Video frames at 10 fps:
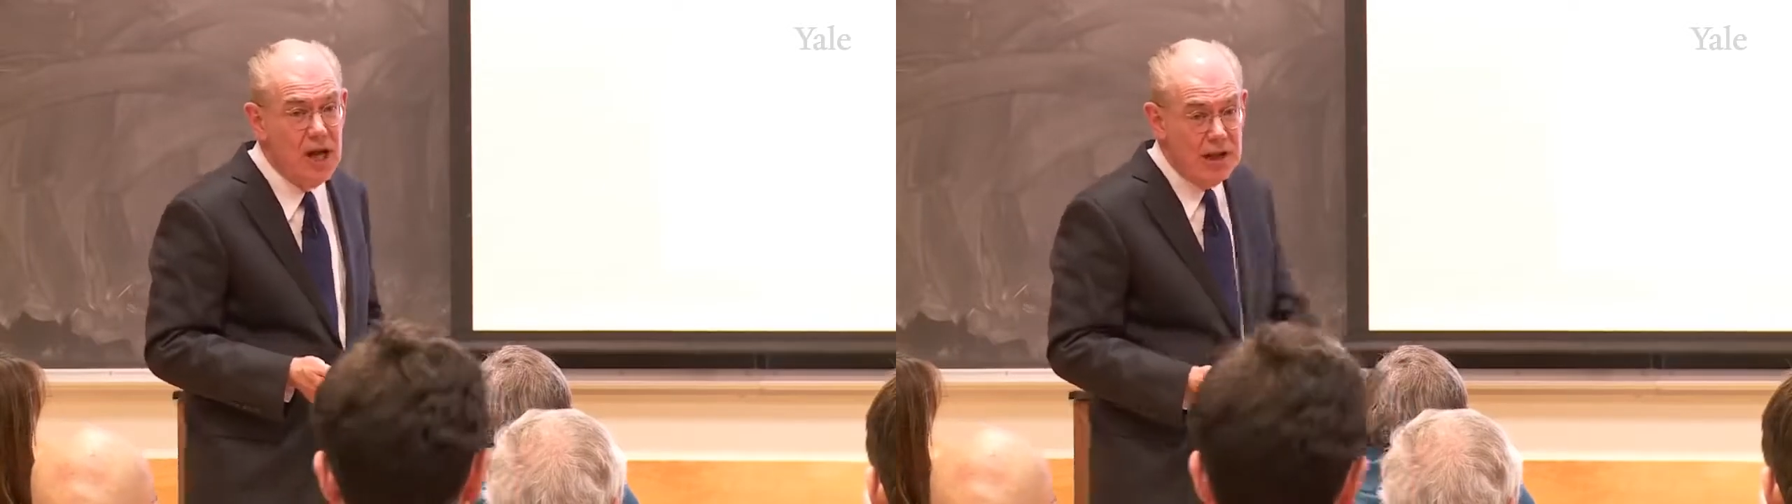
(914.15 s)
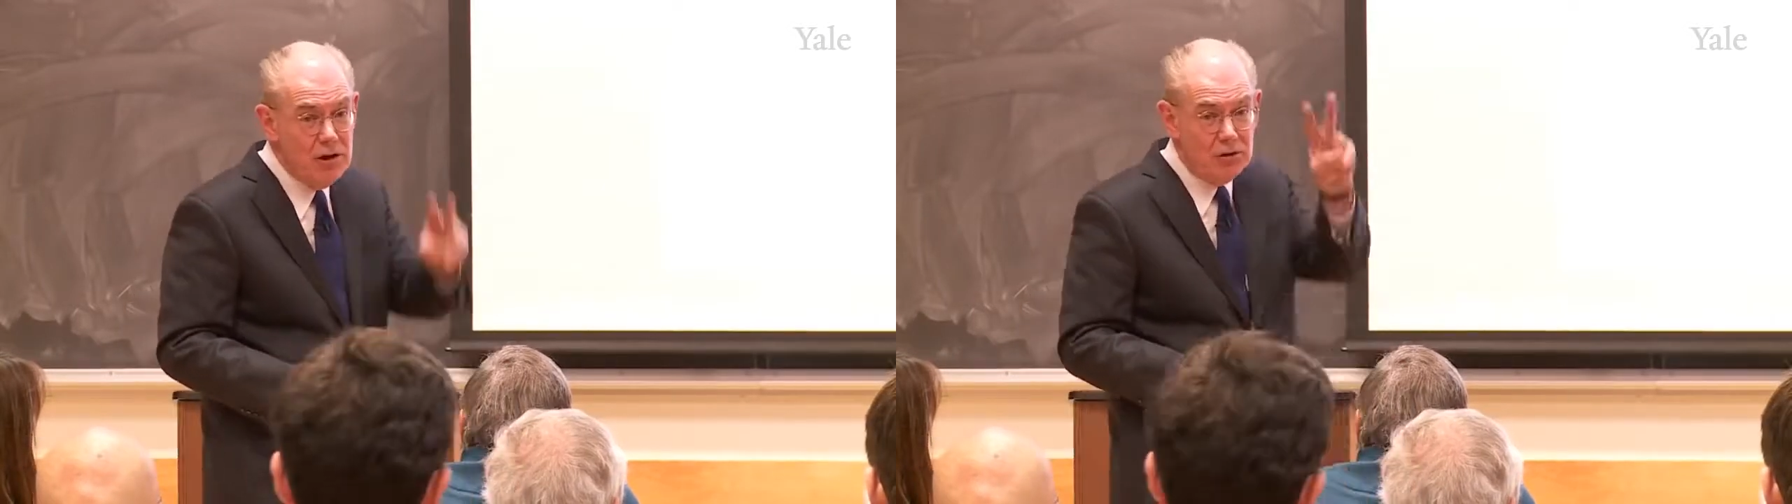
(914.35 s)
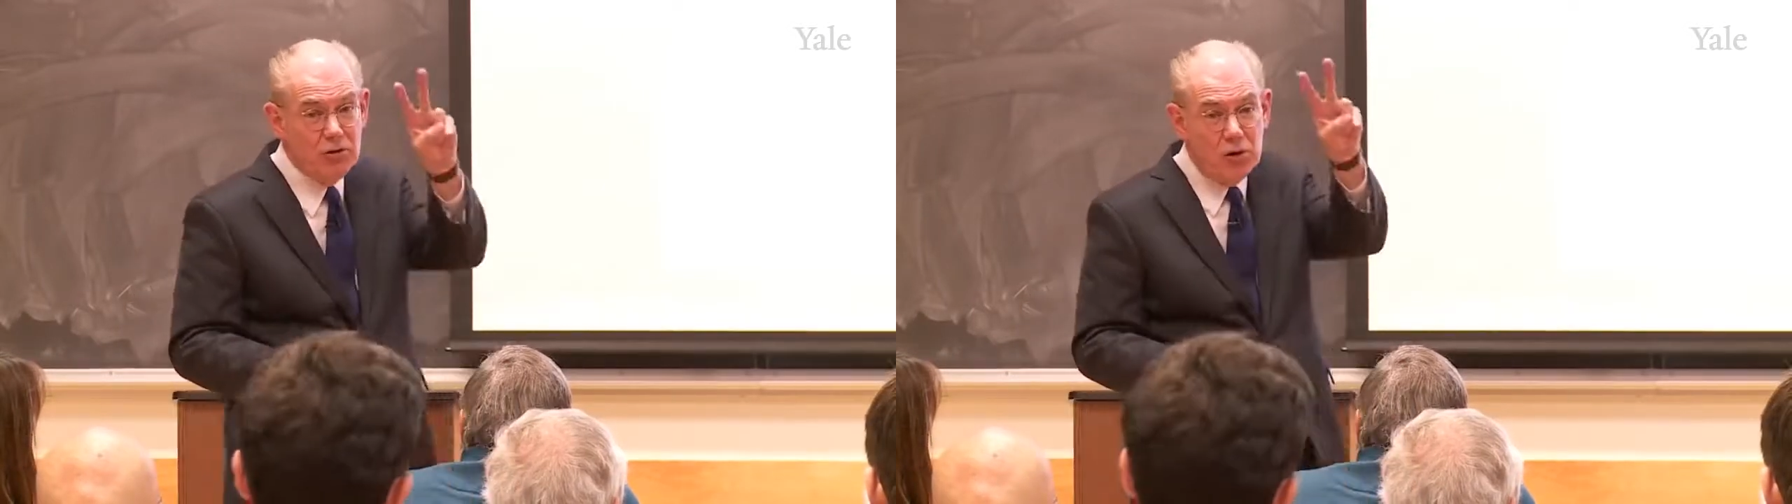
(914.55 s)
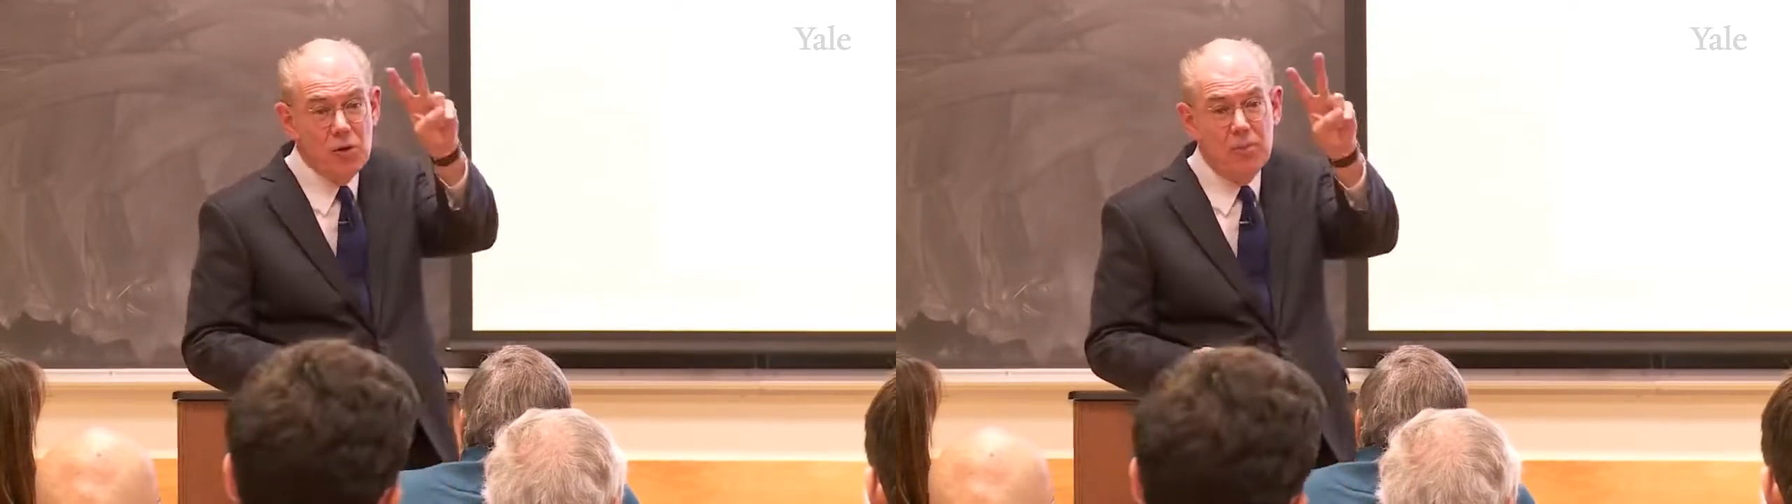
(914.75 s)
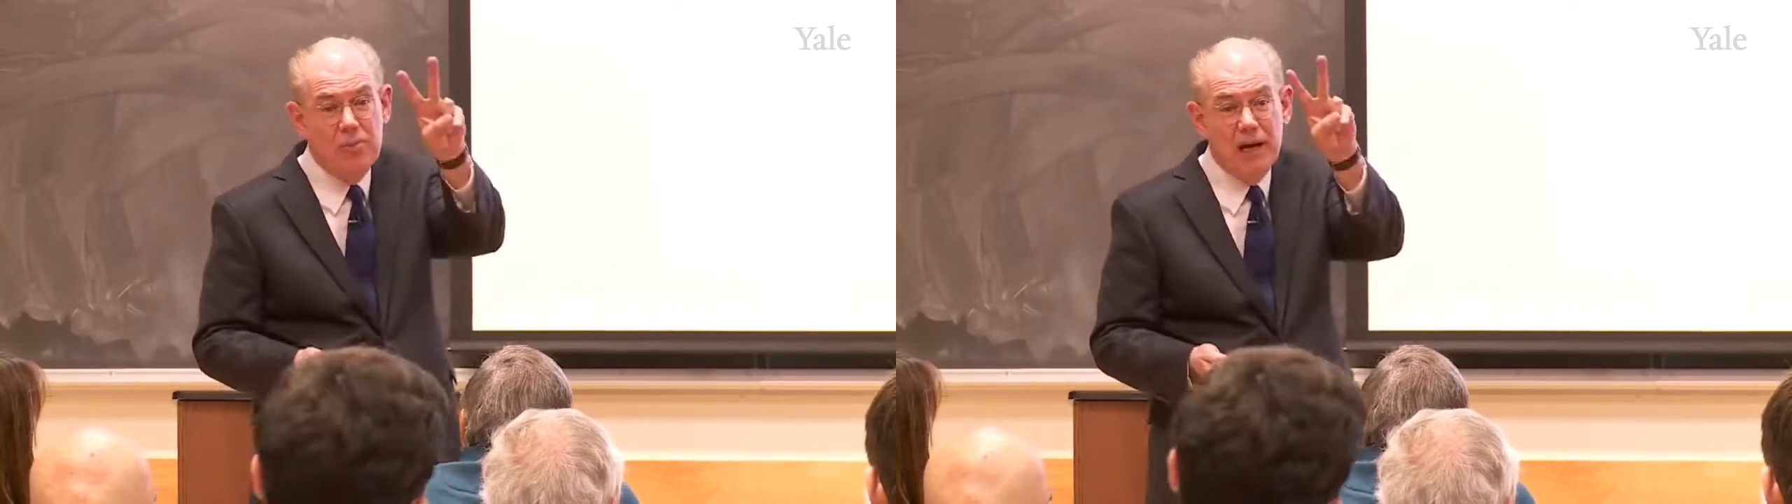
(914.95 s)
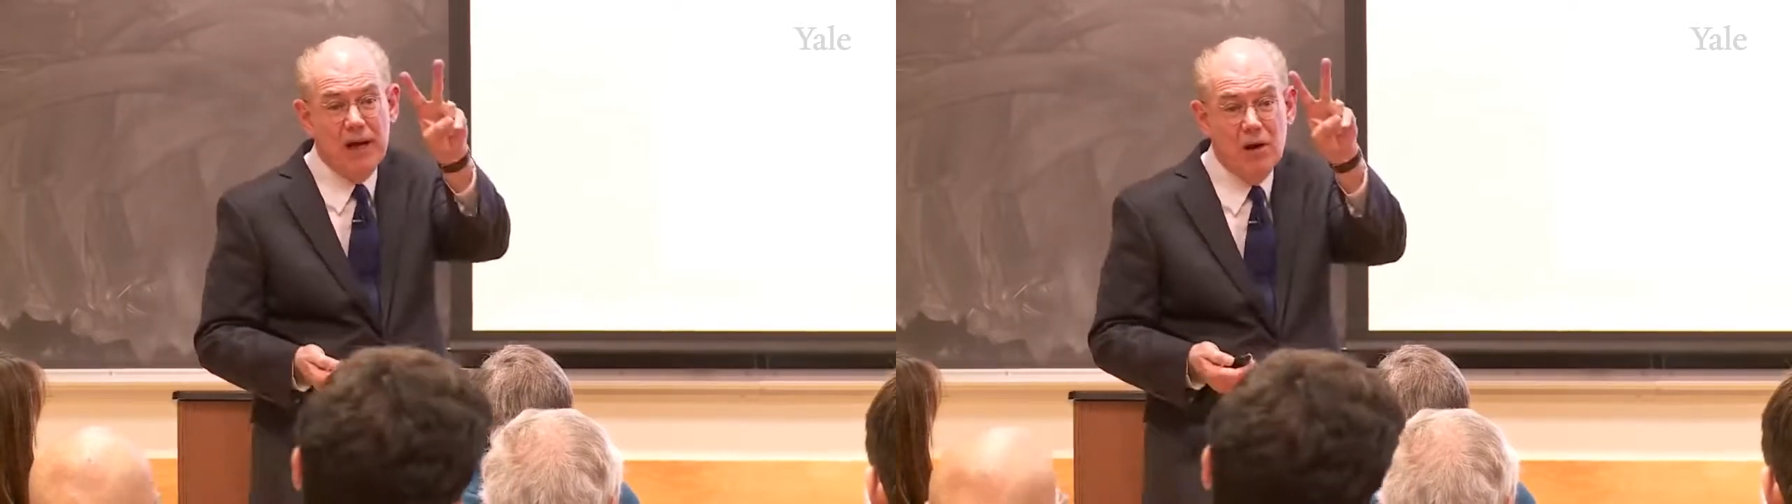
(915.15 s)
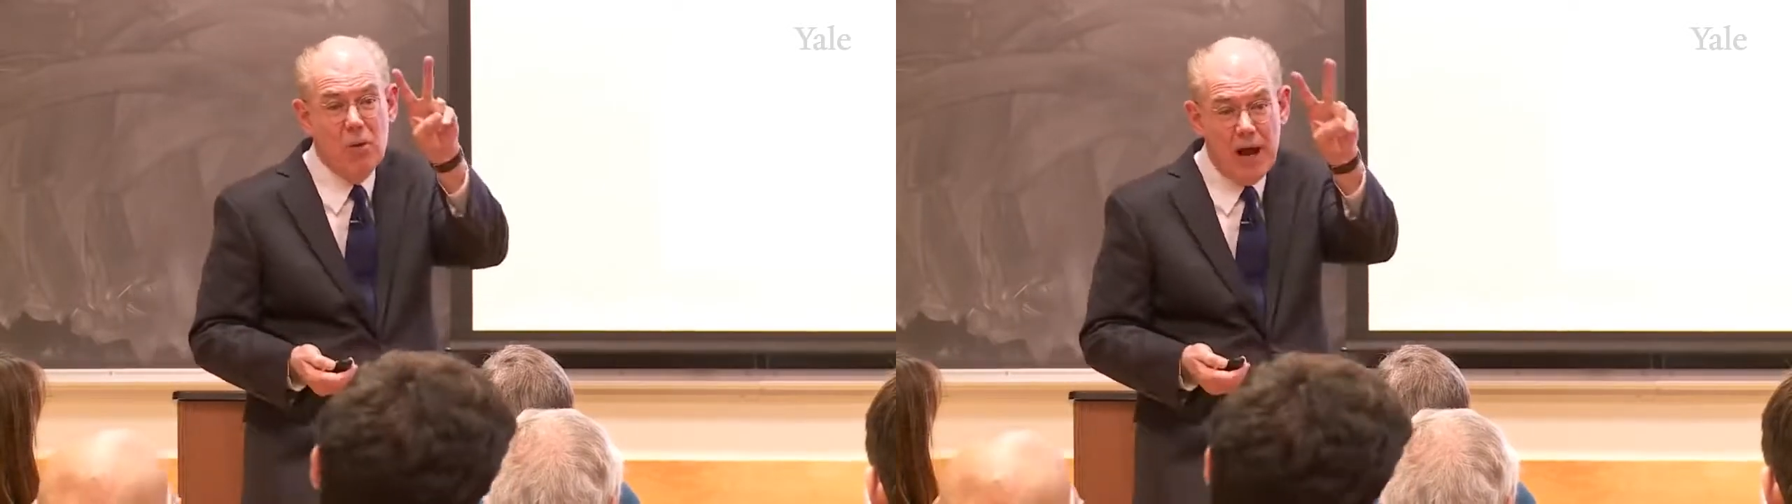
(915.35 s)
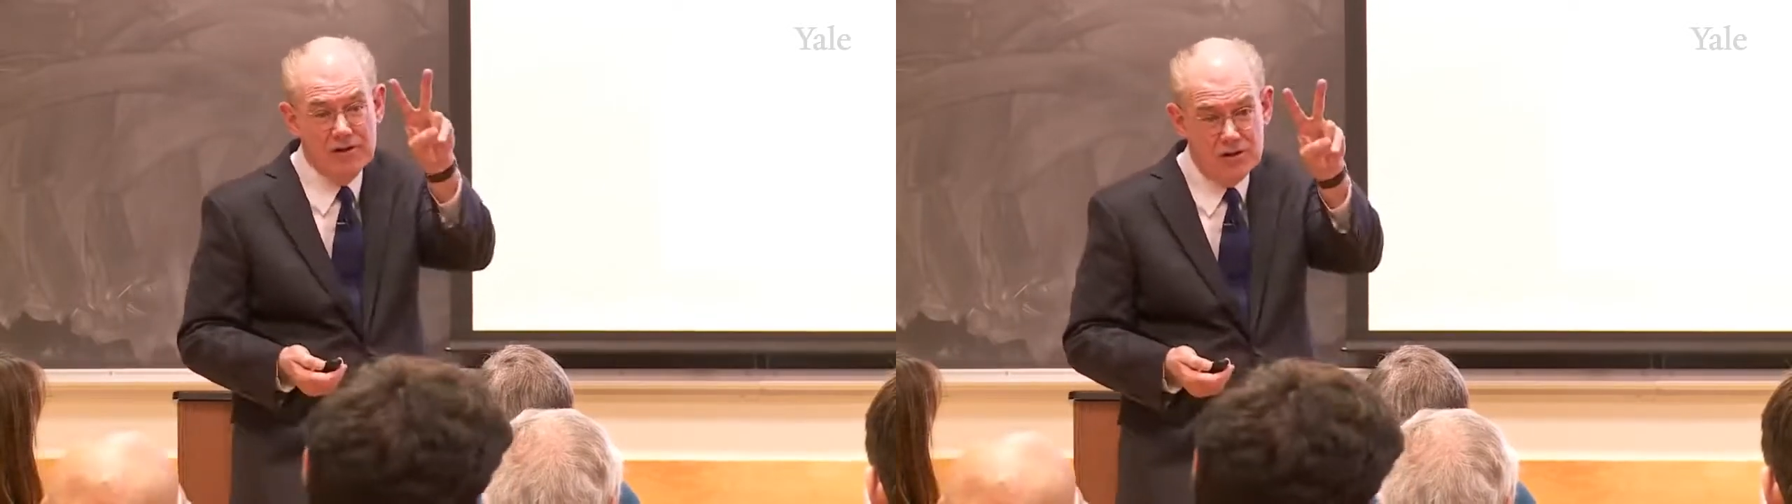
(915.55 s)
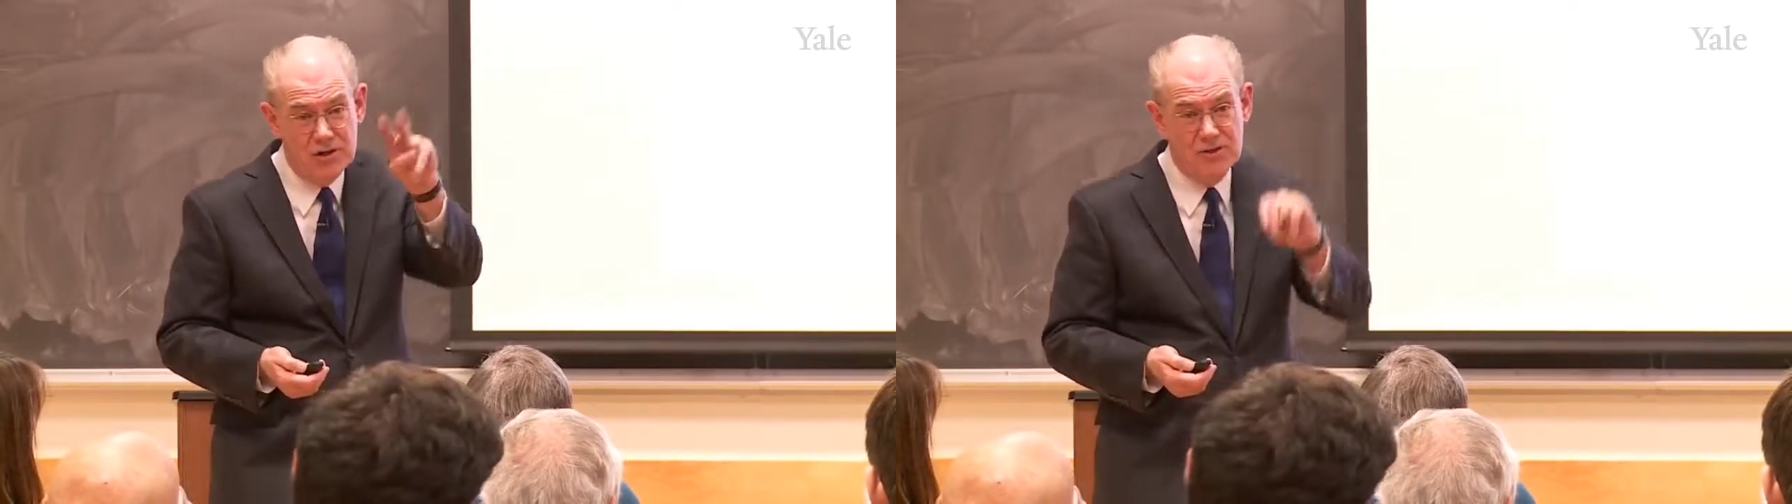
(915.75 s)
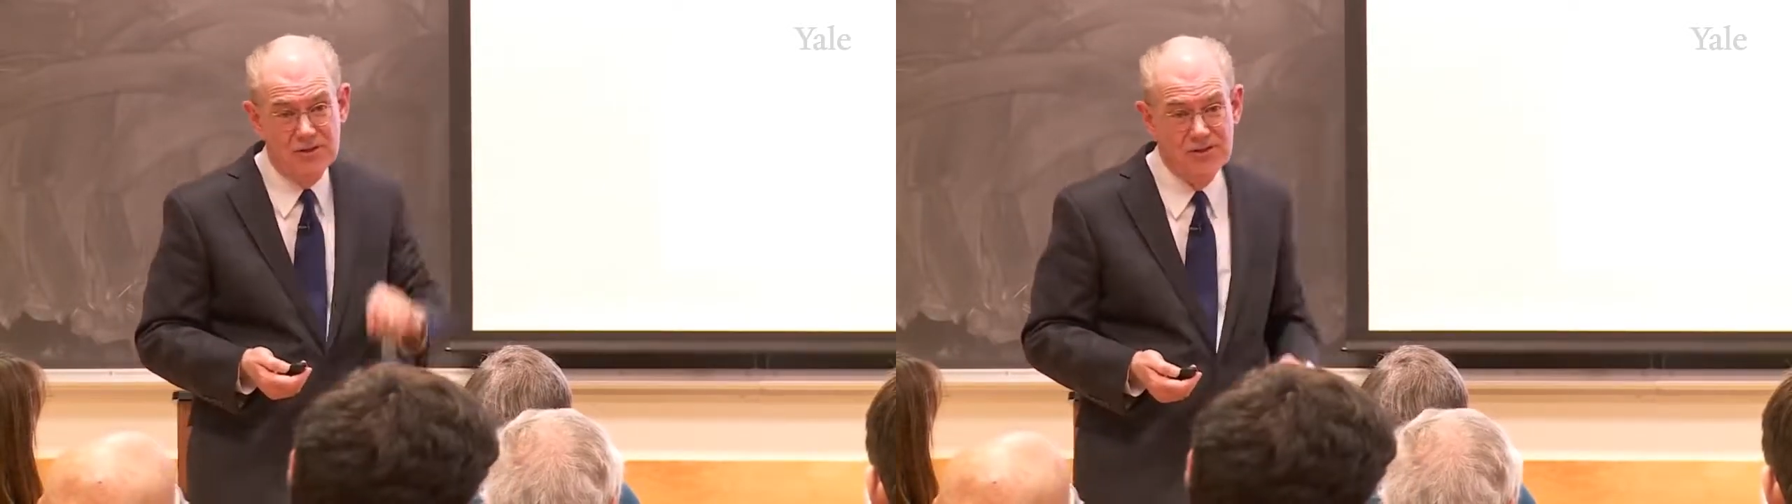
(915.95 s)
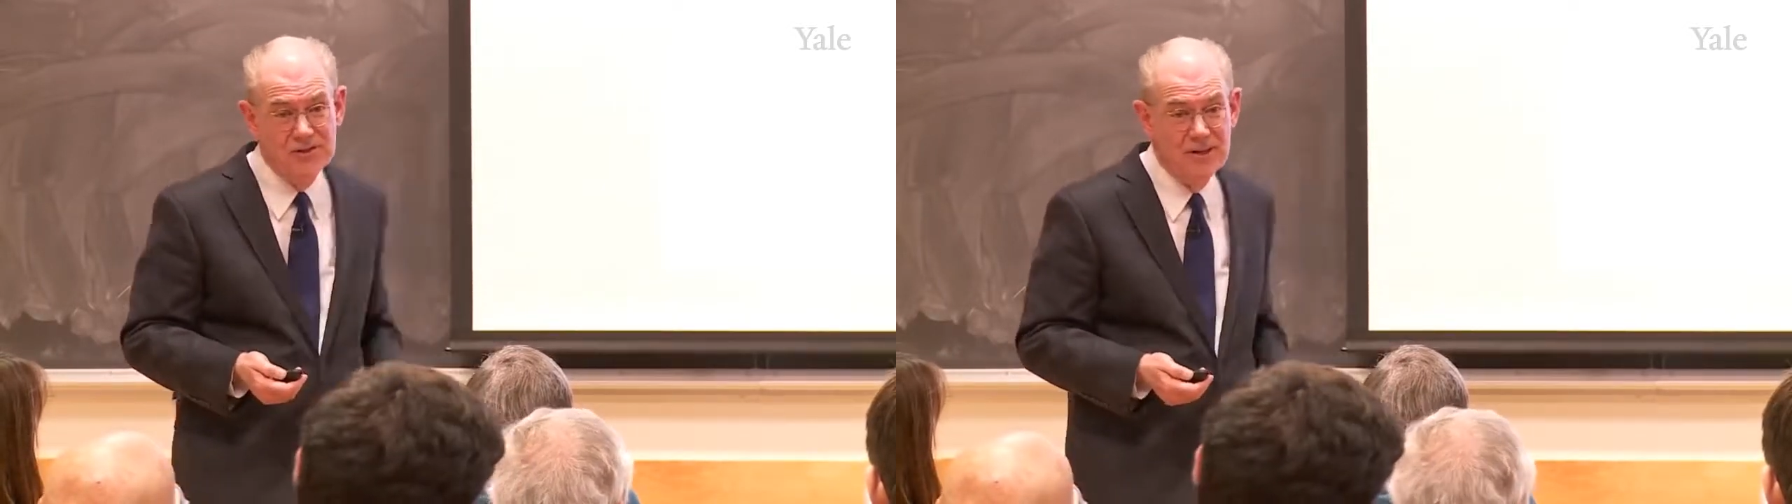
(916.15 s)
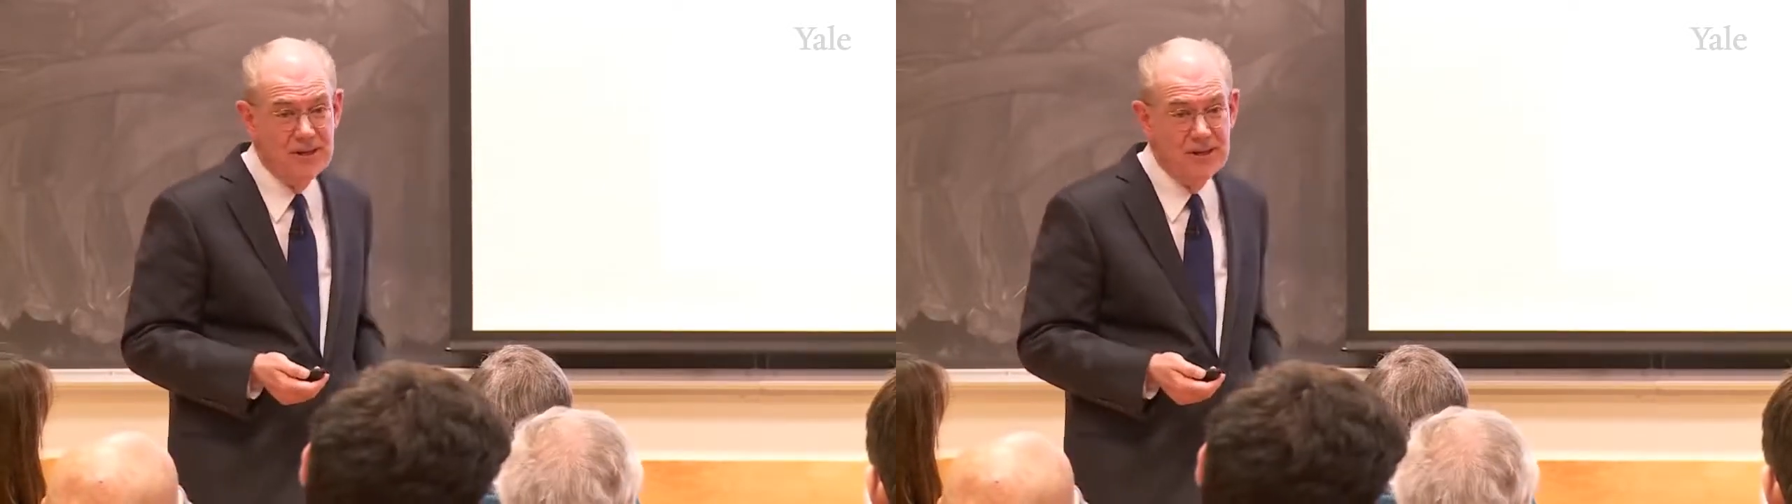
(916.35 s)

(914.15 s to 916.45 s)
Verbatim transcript: And there are two big questions.